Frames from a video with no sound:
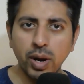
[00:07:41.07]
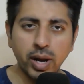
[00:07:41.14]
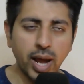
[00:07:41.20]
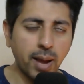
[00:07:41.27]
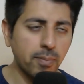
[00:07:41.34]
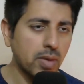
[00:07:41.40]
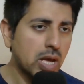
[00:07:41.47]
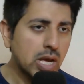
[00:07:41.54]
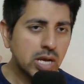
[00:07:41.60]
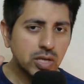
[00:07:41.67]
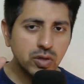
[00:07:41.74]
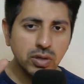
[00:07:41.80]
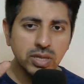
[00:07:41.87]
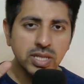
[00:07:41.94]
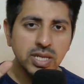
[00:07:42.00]
So these
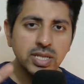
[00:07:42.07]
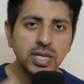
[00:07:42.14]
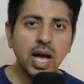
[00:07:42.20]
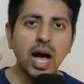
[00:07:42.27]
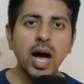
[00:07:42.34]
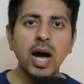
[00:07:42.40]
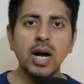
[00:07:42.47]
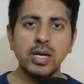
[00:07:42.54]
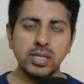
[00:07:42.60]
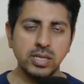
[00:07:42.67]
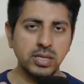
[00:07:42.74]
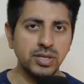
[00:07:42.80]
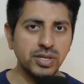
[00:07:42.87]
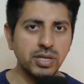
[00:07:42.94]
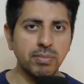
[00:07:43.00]
are the
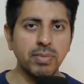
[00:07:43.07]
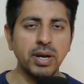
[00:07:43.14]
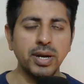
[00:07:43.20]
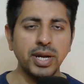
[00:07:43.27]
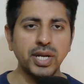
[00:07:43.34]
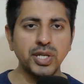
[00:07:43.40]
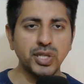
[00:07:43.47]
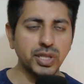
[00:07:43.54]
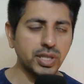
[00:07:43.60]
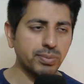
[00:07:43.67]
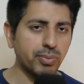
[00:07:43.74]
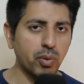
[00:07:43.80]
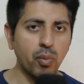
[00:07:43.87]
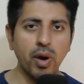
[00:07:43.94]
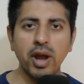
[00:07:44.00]
recommendations provided
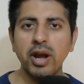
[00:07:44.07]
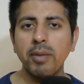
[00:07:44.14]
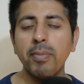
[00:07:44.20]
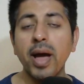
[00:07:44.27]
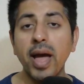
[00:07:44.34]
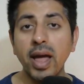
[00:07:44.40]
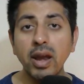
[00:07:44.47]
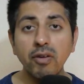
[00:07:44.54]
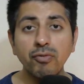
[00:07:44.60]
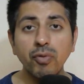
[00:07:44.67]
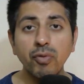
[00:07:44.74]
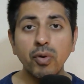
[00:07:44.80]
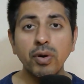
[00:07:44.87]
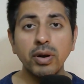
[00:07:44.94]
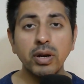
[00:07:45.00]
by NFO,
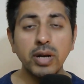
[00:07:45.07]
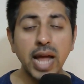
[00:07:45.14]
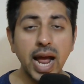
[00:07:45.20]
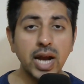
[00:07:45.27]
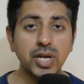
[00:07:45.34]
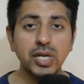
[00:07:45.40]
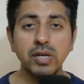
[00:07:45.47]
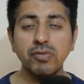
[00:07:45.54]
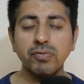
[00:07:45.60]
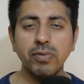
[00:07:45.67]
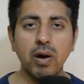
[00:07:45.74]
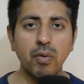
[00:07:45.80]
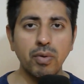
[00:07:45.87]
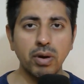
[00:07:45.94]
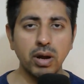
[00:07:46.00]

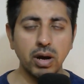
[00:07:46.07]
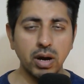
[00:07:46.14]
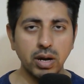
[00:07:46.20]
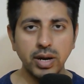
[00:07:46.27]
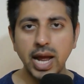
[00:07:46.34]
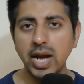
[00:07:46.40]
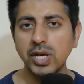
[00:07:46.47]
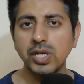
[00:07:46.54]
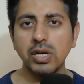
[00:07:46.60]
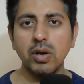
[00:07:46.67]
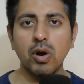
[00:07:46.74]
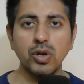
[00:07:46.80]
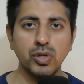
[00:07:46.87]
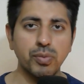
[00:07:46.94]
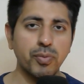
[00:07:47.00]
National
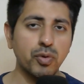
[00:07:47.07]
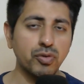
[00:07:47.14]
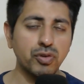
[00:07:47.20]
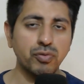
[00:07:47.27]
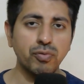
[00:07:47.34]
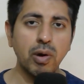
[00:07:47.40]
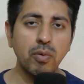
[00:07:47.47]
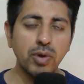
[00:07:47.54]
Osteoporosis Foundation,